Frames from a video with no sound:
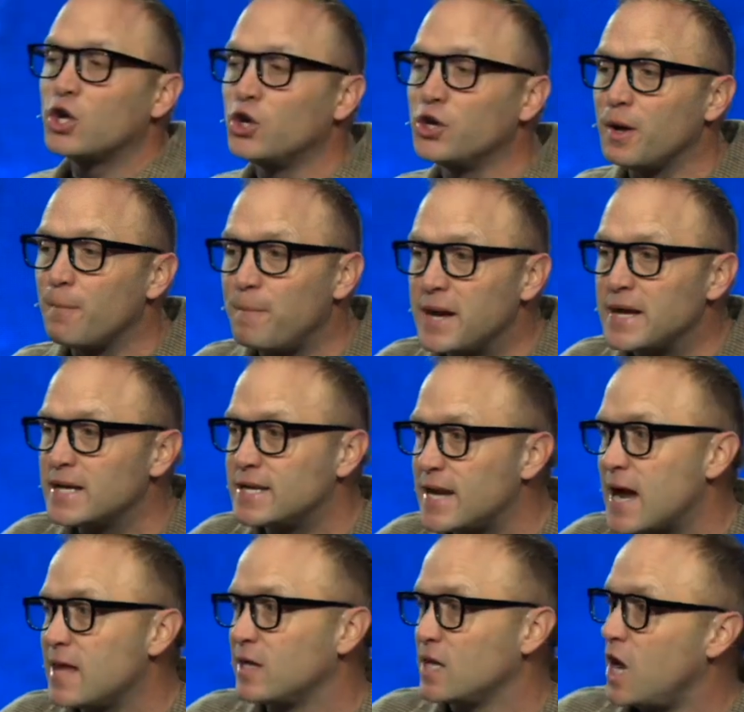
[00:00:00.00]
Could it be
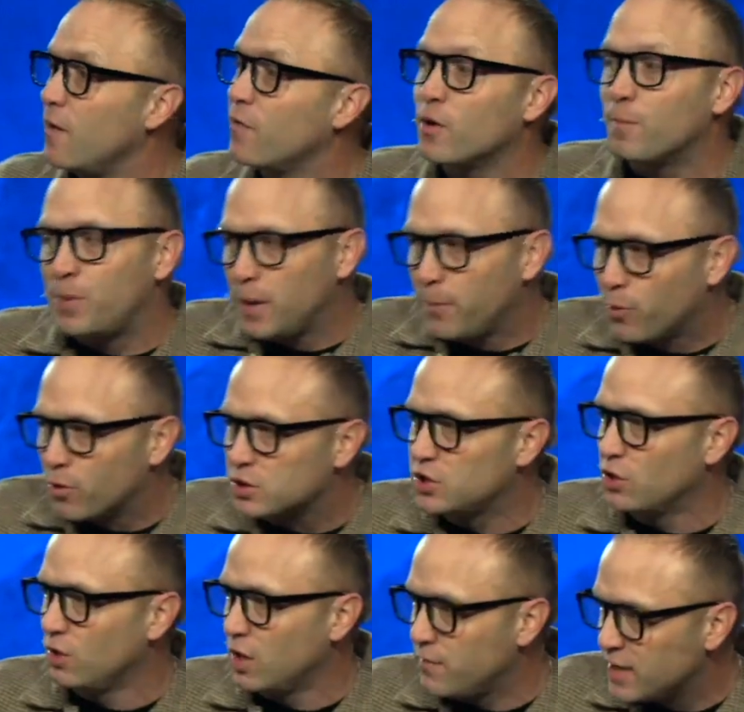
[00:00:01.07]
today that other people are
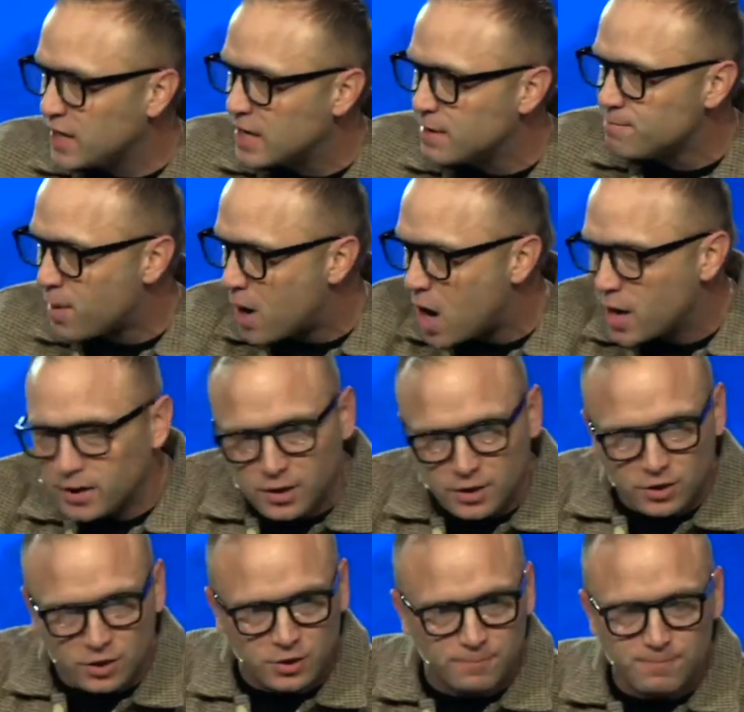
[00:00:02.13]
still living in
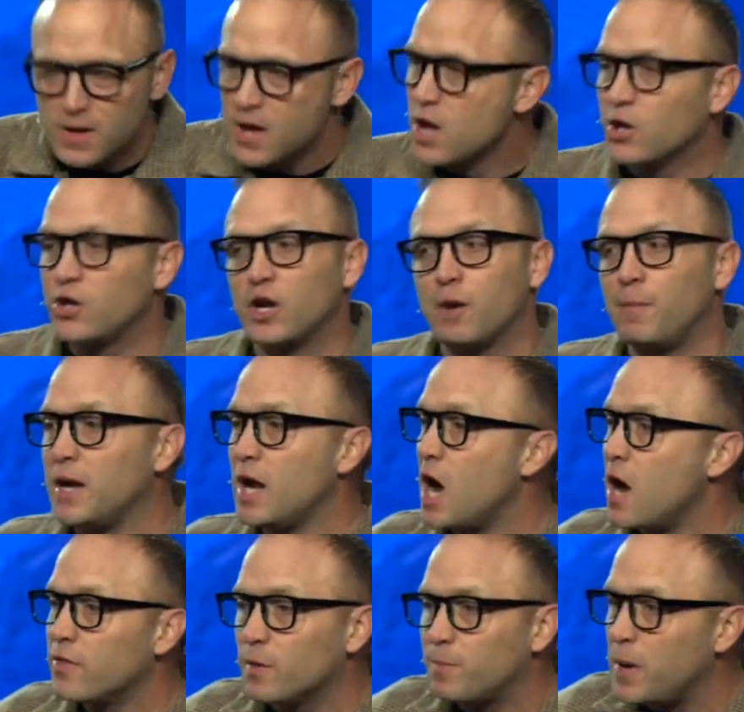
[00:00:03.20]
bondage? Could it be
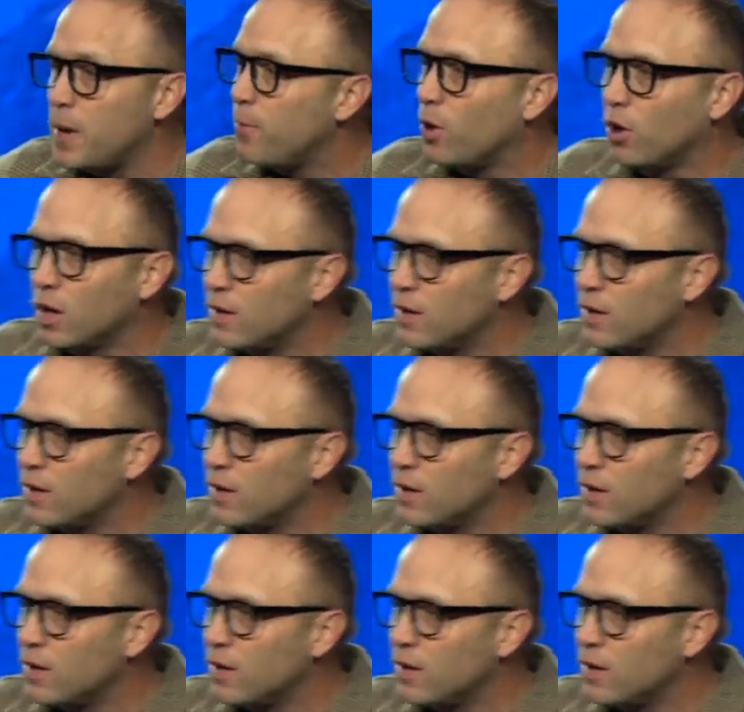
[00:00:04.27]
other people